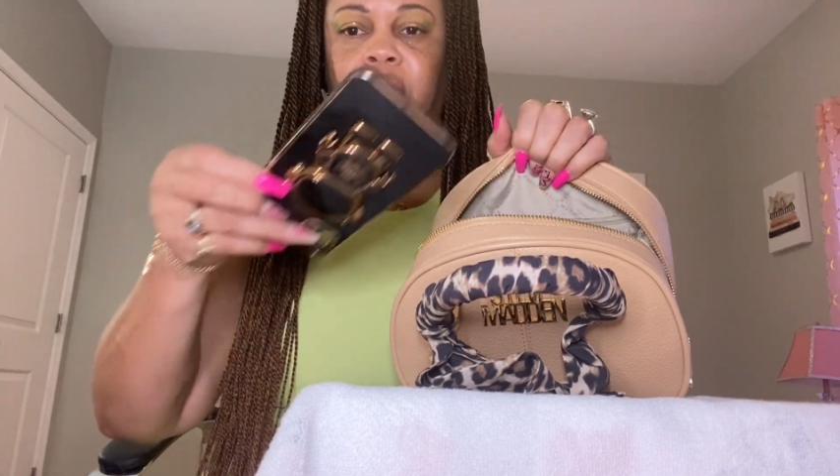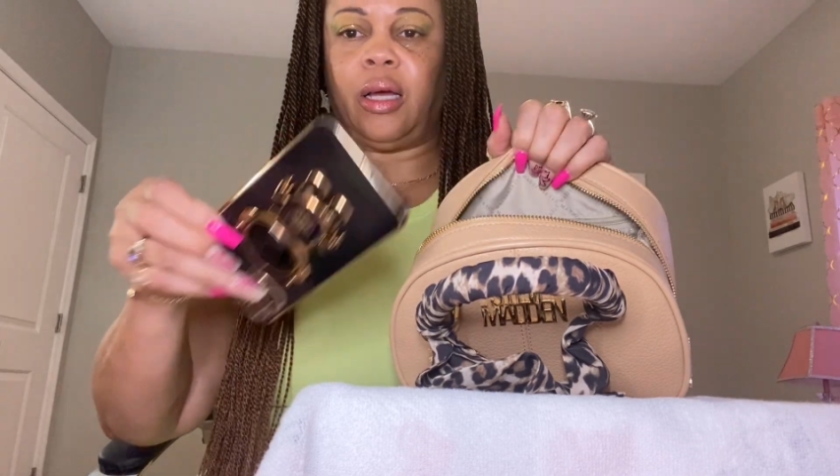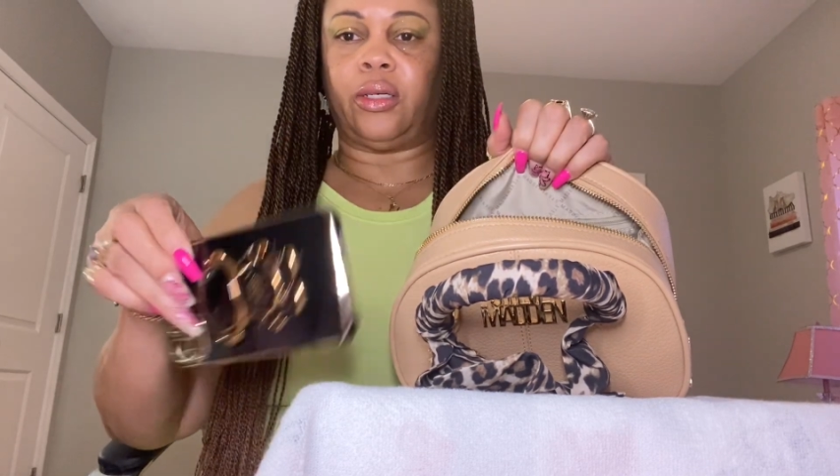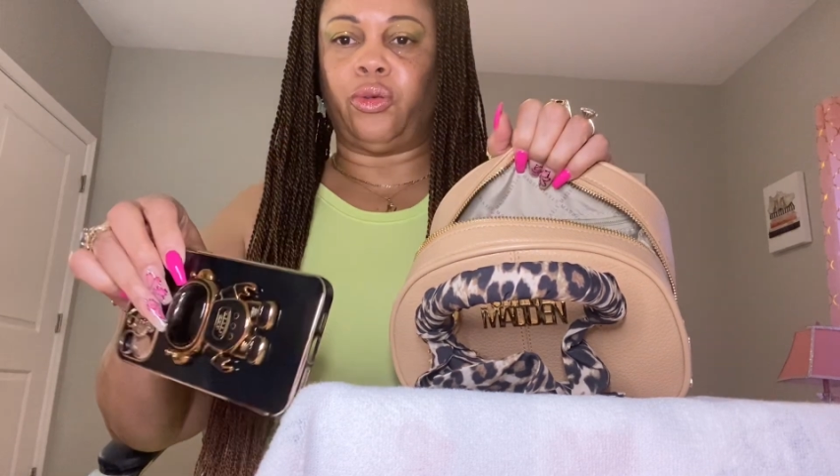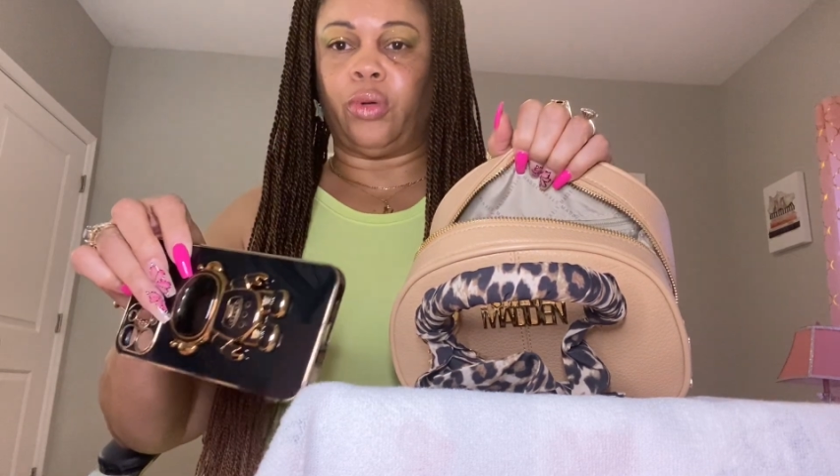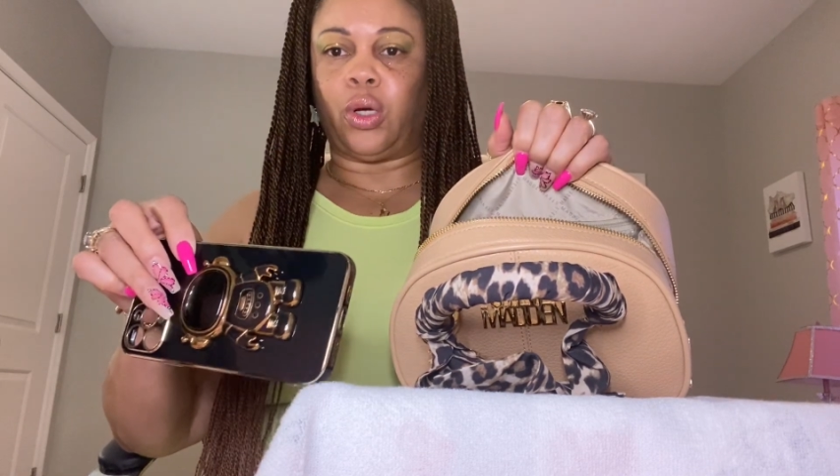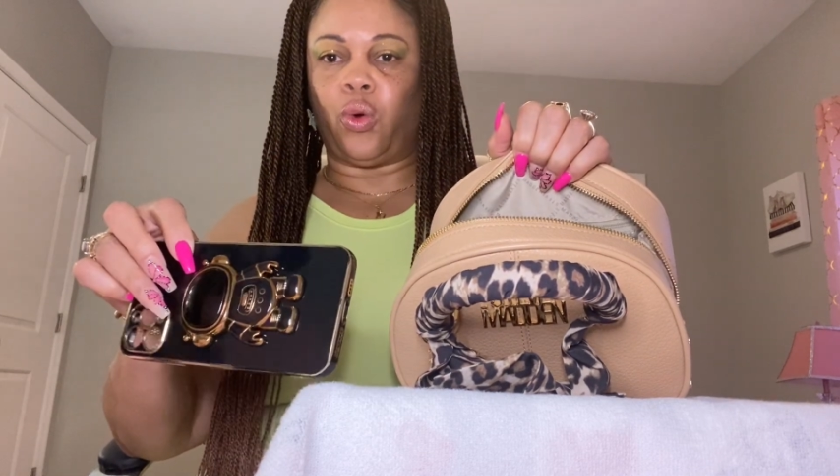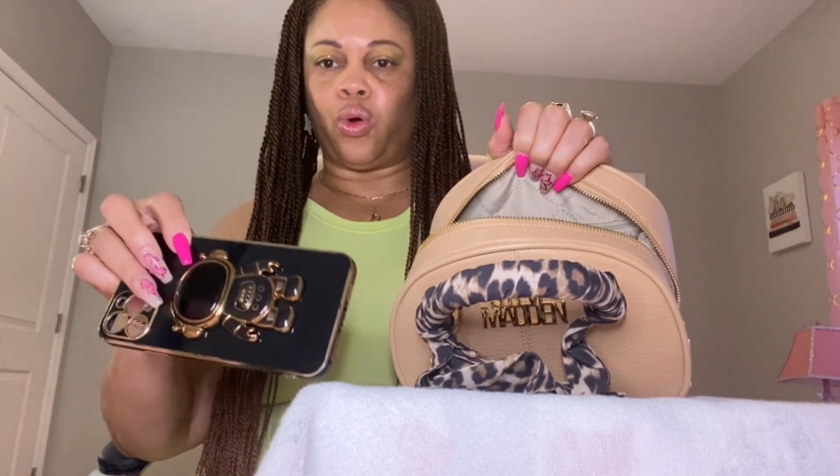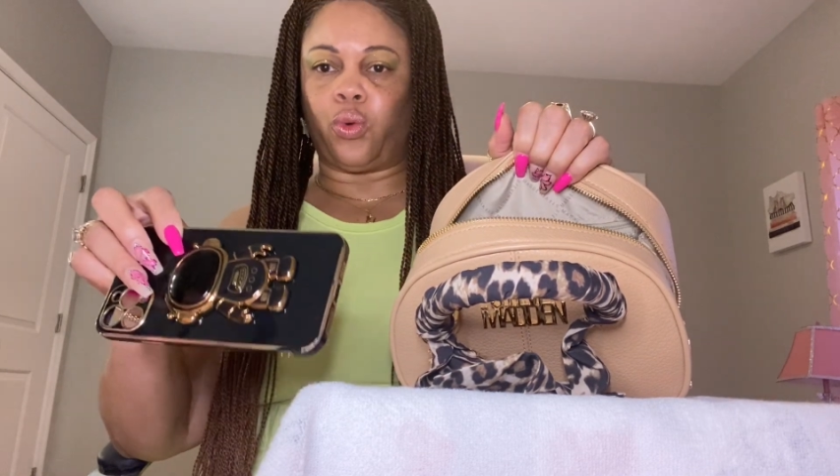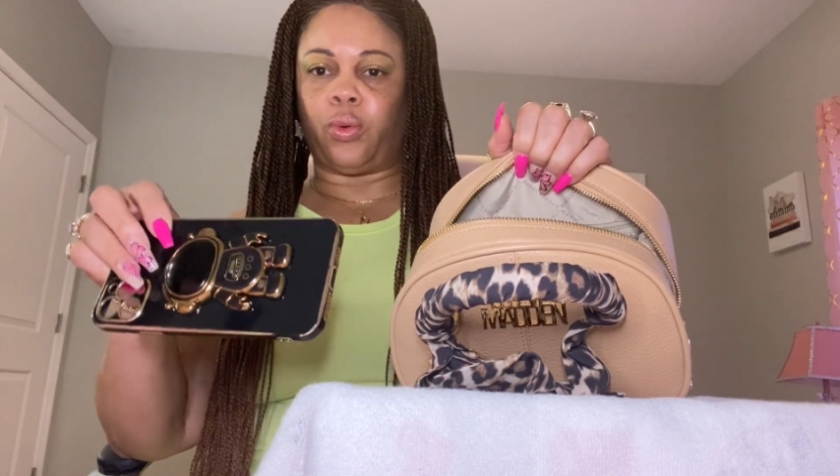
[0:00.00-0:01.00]
I do
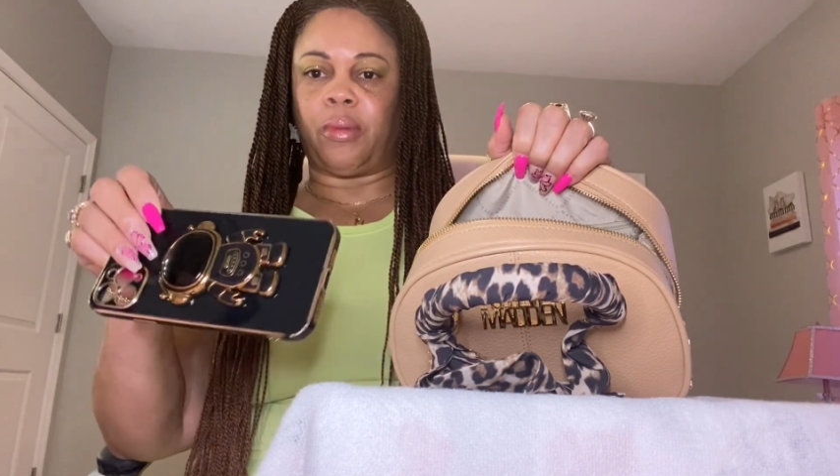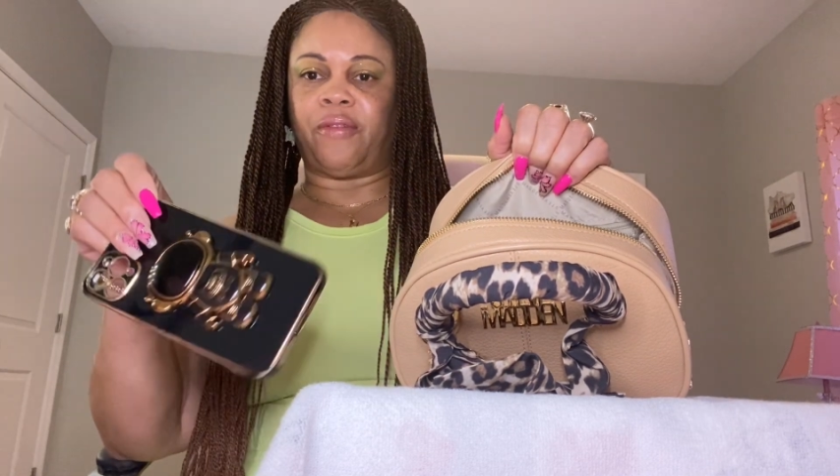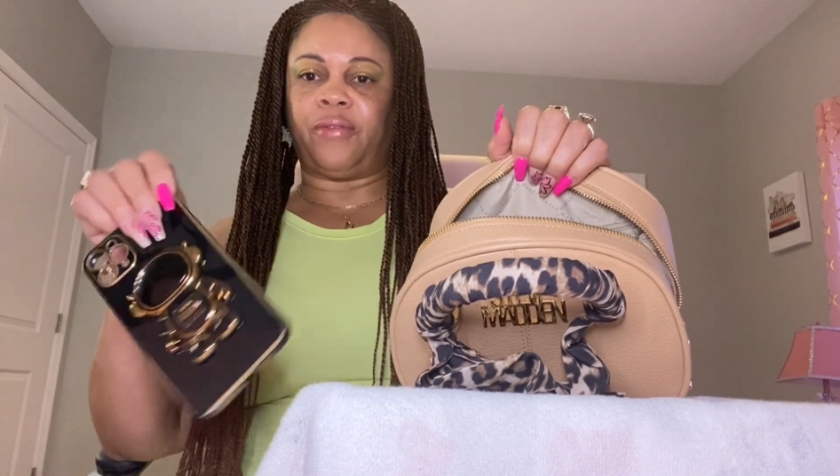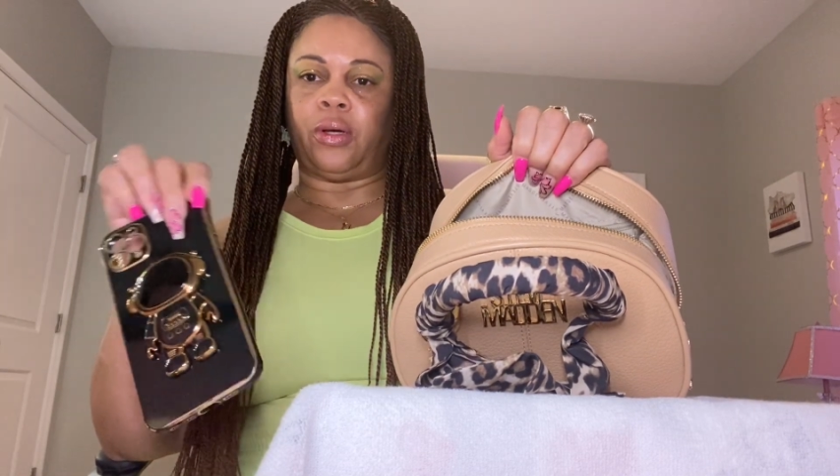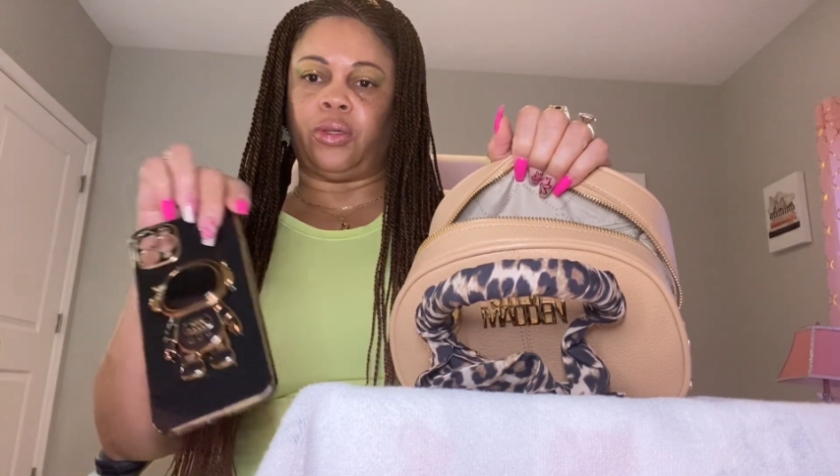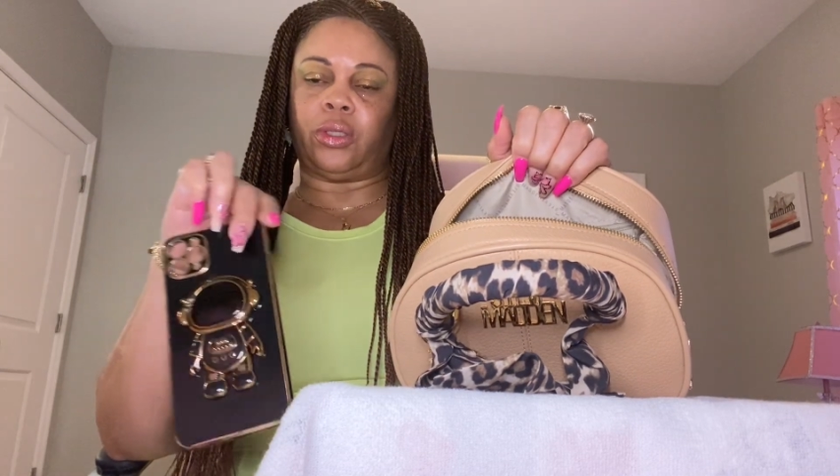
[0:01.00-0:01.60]
record with my phone,